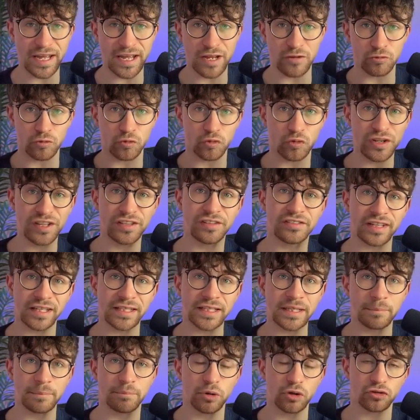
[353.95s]
a
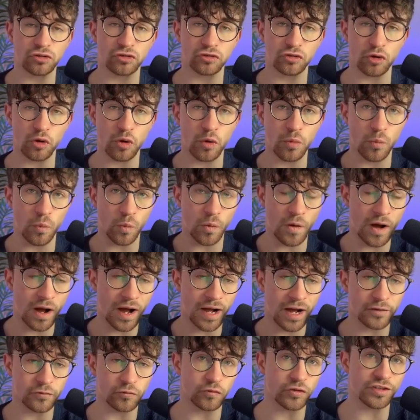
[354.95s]
reselling bookstore where
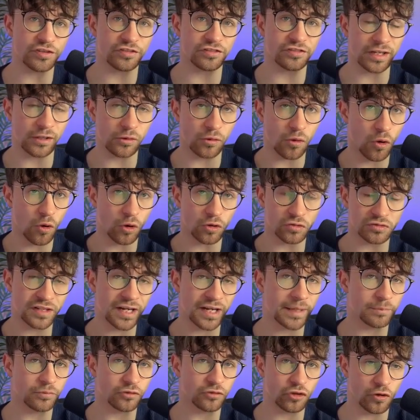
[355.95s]
I resell all
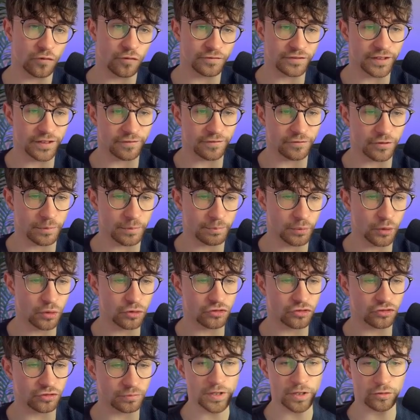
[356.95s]
types of different
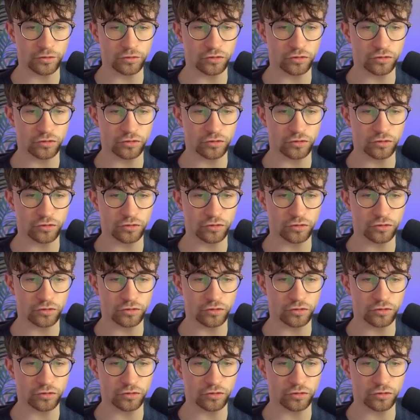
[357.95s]
books.